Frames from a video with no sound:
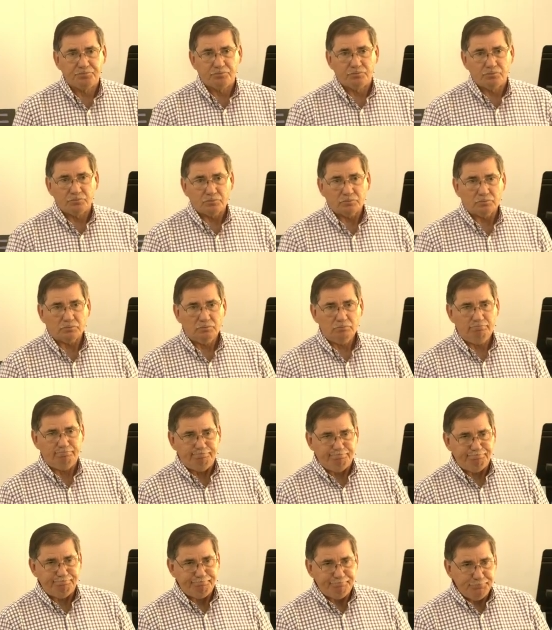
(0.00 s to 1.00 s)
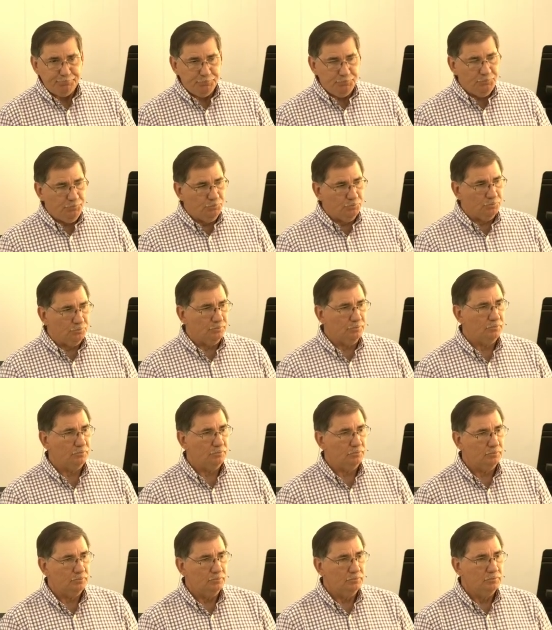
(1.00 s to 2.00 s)

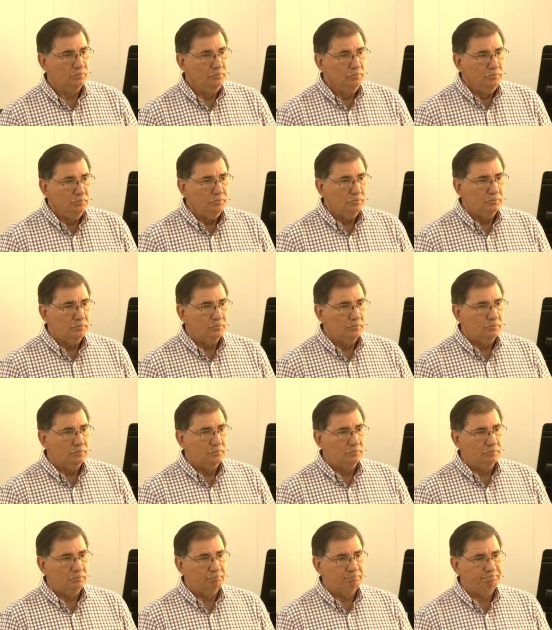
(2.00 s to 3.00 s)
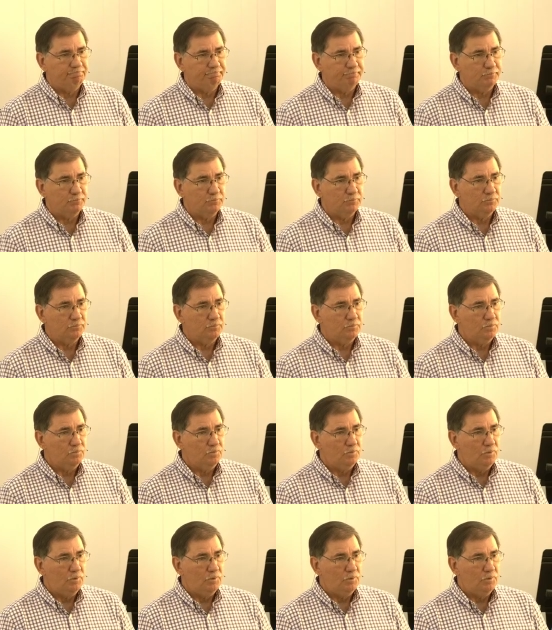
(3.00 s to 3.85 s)
Nothing is said.